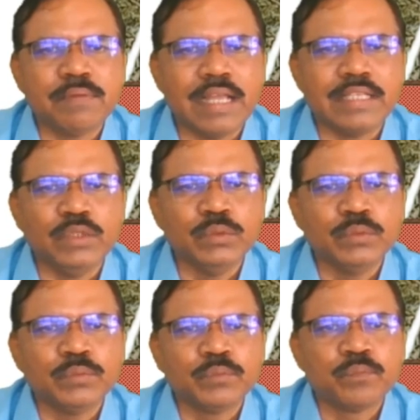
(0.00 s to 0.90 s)

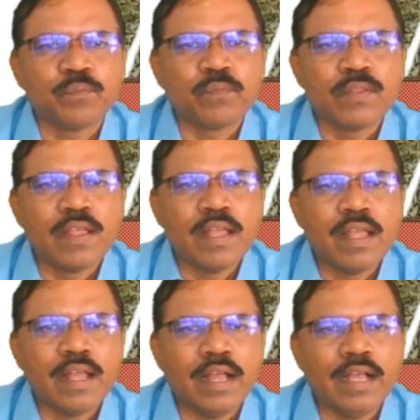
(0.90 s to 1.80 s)
5,
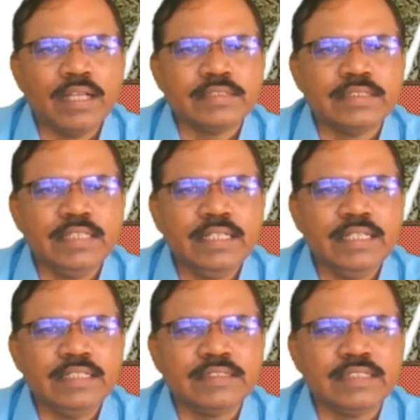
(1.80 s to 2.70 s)

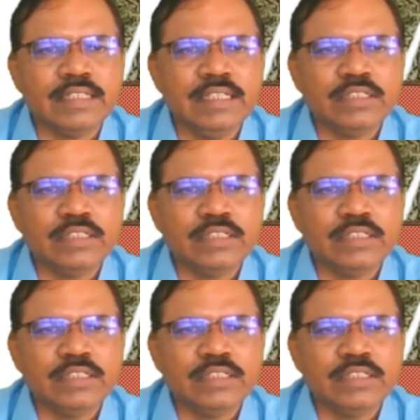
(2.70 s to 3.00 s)
CD is 3,